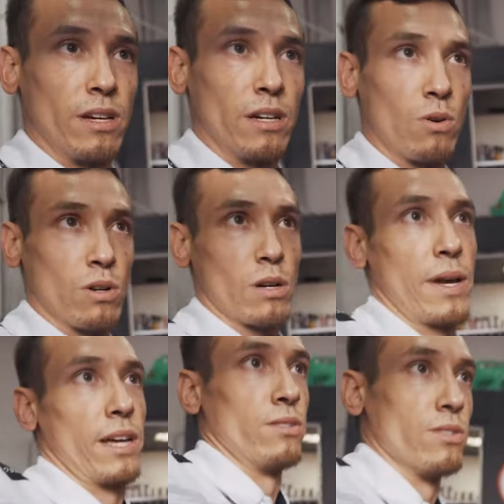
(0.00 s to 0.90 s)
the quarter
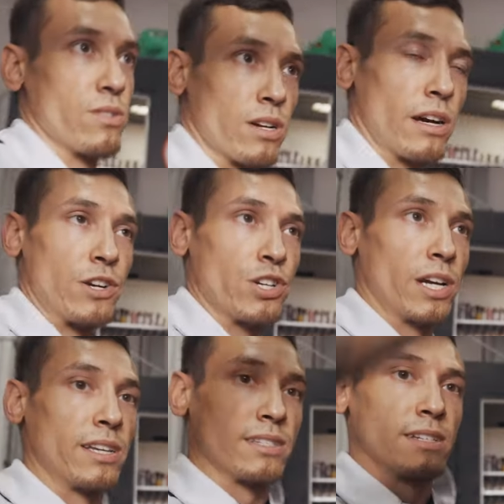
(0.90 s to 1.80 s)
panels are as
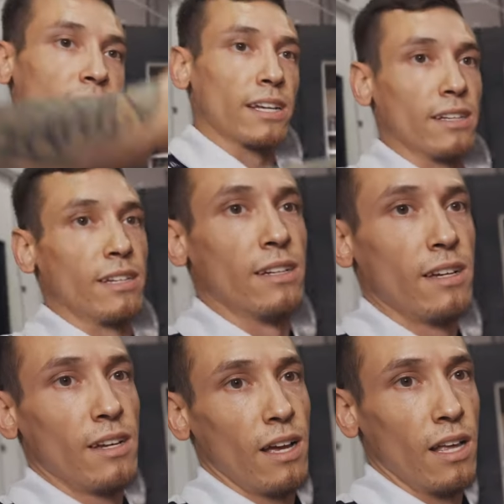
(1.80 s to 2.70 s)
shiny as the deck lid,
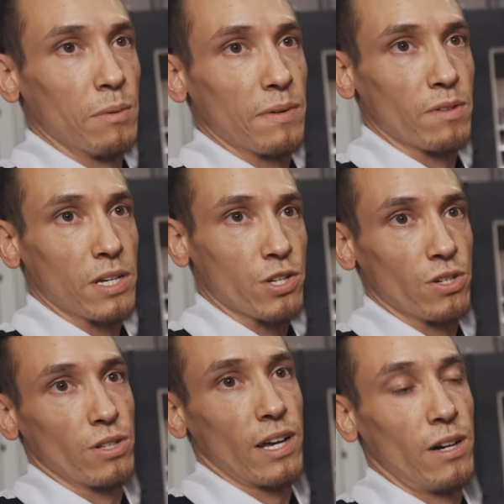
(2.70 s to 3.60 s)
and then we have to make
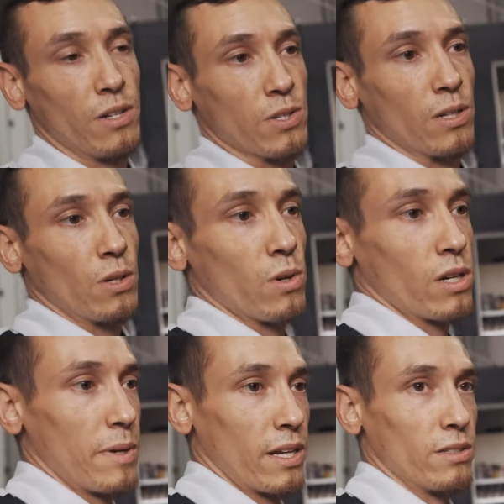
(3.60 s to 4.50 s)
sure that also the
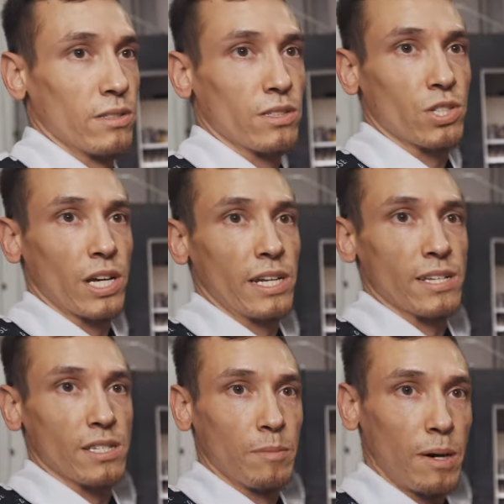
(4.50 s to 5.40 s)
quarter panel is as shiny
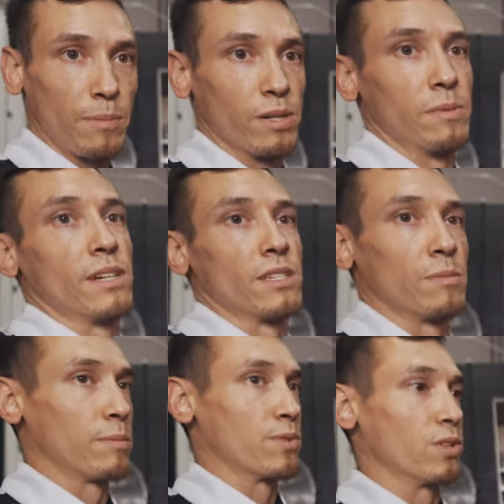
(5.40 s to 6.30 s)
as the bumper because the
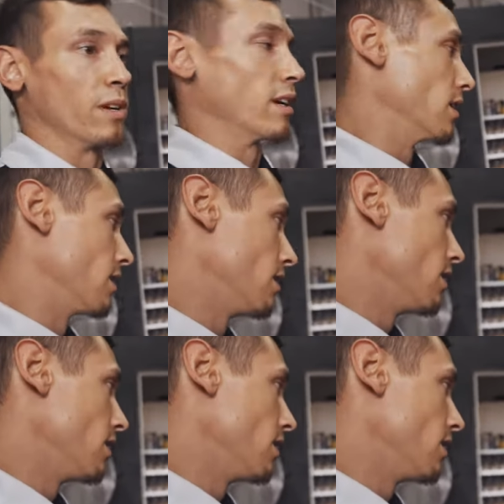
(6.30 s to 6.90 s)
bumper's going on.